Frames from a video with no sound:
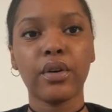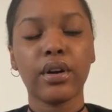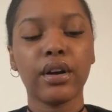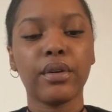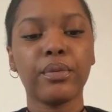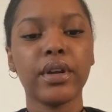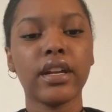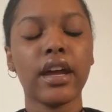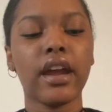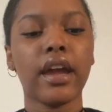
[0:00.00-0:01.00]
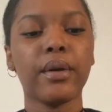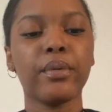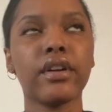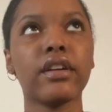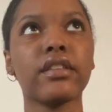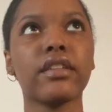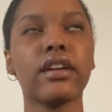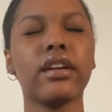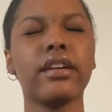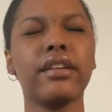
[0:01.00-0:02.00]
or Rita Hayworth
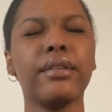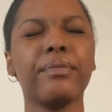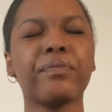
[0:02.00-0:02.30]
and